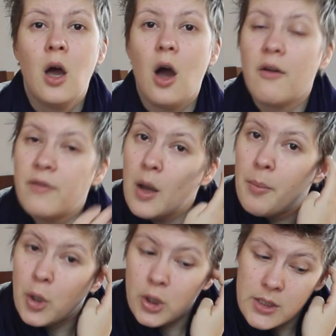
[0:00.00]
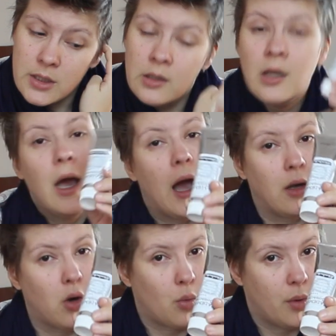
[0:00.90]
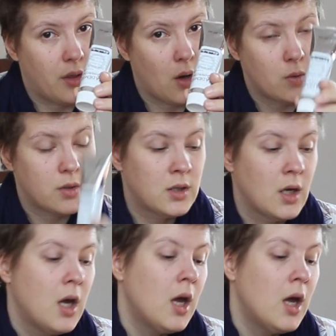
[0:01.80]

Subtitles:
of a person, I go with those.